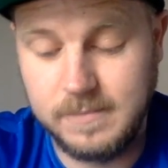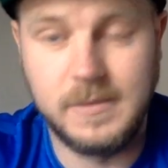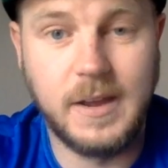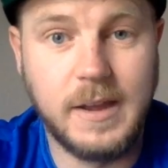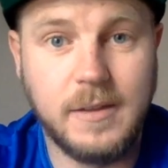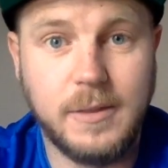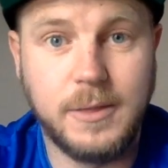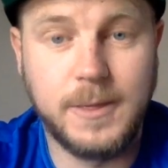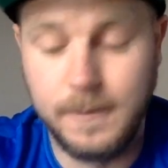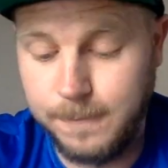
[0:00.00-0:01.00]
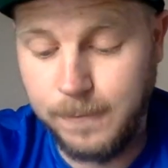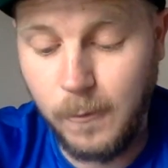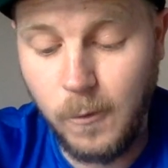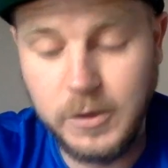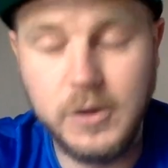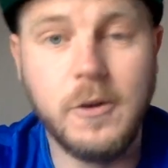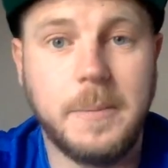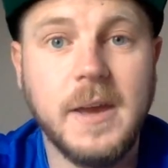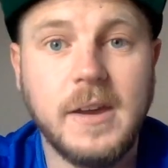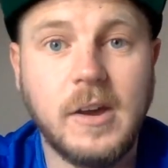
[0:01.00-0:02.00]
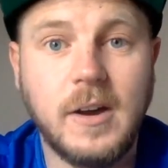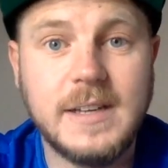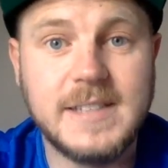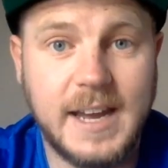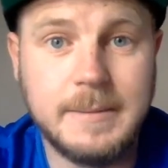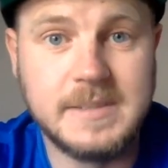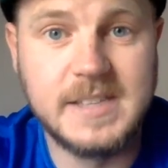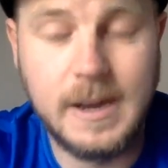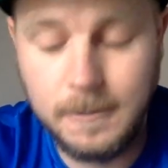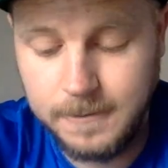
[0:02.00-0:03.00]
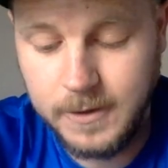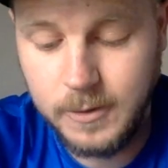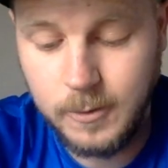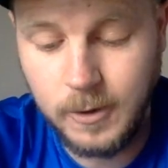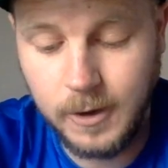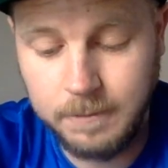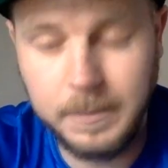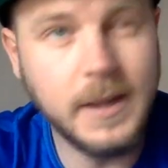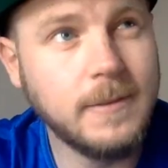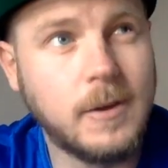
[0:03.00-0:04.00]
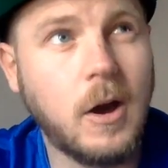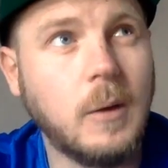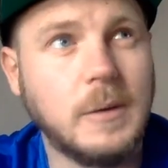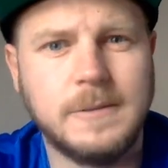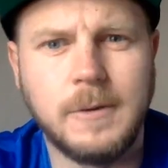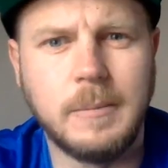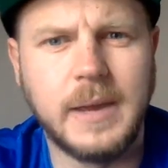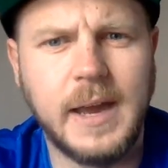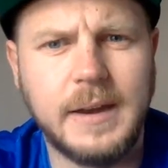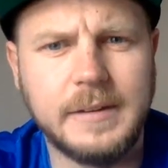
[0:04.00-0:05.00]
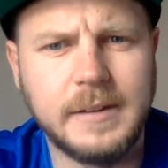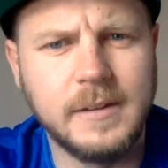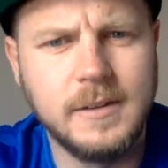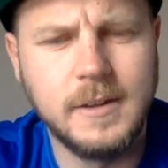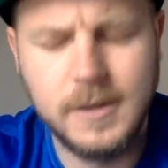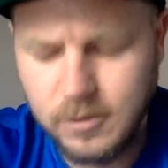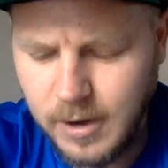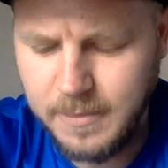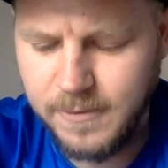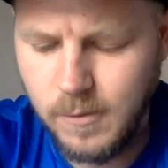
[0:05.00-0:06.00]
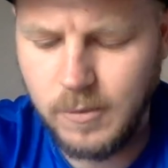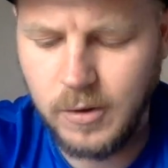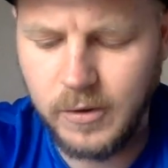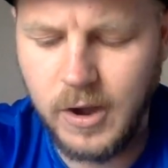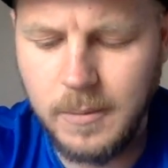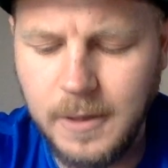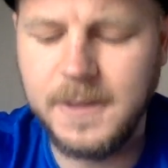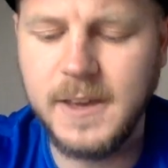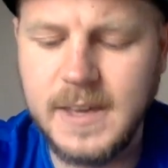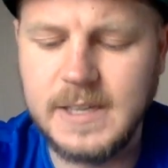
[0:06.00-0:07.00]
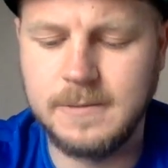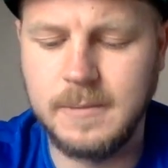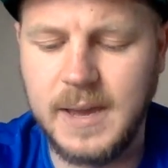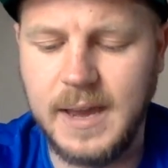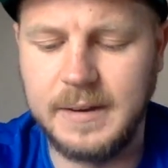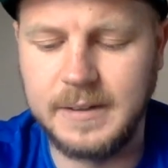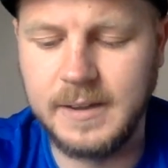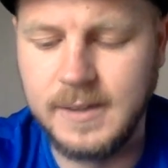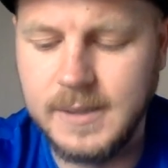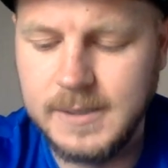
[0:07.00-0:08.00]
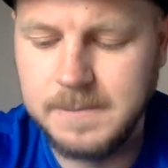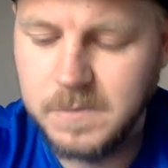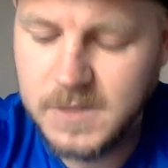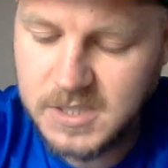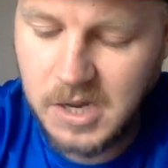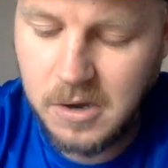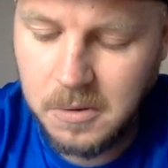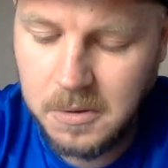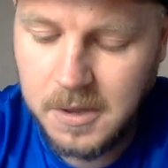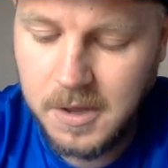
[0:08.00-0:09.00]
like 4 European guys and himself, who I believe Kyle is from Canada. Correct me if I'm wrong, Kyle, but I think he is from Canada. So